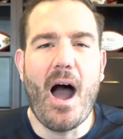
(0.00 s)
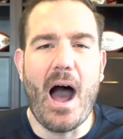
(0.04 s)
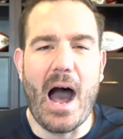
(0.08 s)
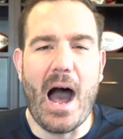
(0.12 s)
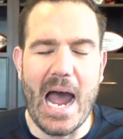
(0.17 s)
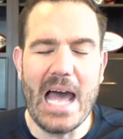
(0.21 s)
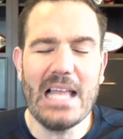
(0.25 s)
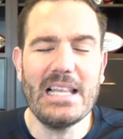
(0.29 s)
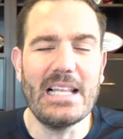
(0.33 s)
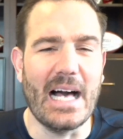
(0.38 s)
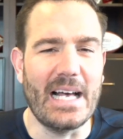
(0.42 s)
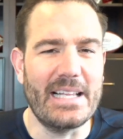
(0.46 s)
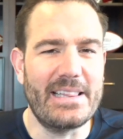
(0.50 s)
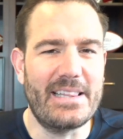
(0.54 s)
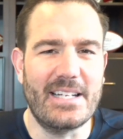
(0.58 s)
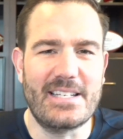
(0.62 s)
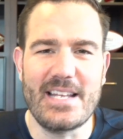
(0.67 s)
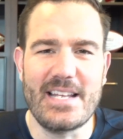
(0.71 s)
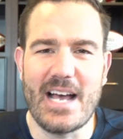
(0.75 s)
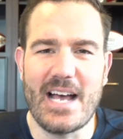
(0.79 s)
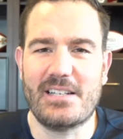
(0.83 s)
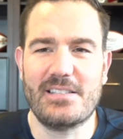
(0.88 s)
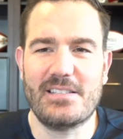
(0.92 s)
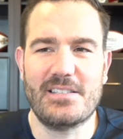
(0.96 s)
I like the
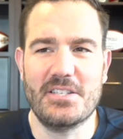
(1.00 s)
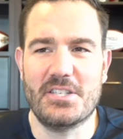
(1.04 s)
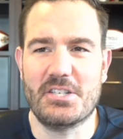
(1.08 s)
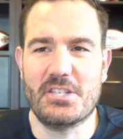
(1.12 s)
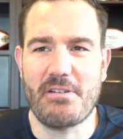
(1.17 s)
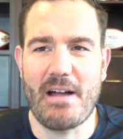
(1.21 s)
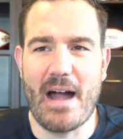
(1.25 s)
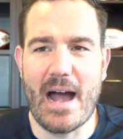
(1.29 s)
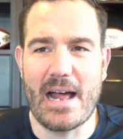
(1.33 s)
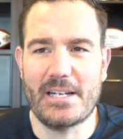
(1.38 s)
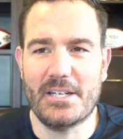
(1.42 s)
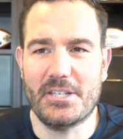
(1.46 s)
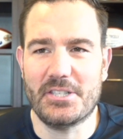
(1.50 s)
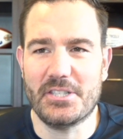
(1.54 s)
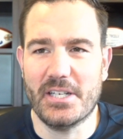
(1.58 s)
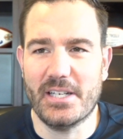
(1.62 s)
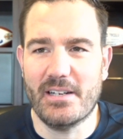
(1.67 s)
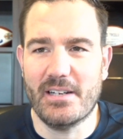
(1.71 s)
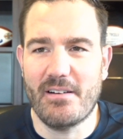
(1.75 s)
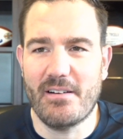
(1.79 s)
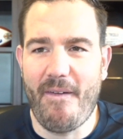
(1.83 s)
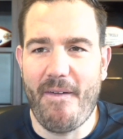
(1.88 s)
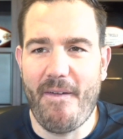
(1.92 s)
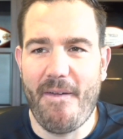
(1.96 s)
Texans
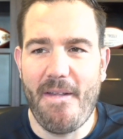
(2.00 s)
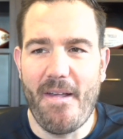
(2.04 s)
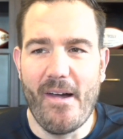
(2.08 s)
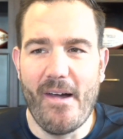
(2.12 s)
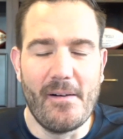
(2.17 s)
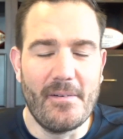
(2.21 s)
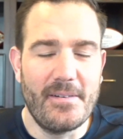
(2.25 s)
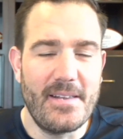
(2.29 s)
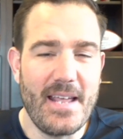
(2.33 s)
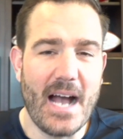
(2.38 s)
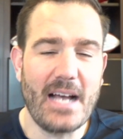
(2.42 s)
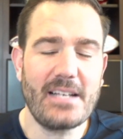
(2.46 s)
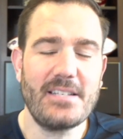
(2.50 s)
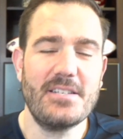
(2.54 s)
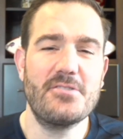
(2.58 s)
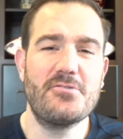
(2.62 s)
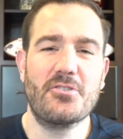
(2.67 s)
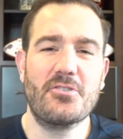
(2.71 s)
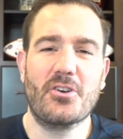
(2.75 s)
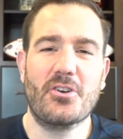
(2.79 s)
strategy. Texans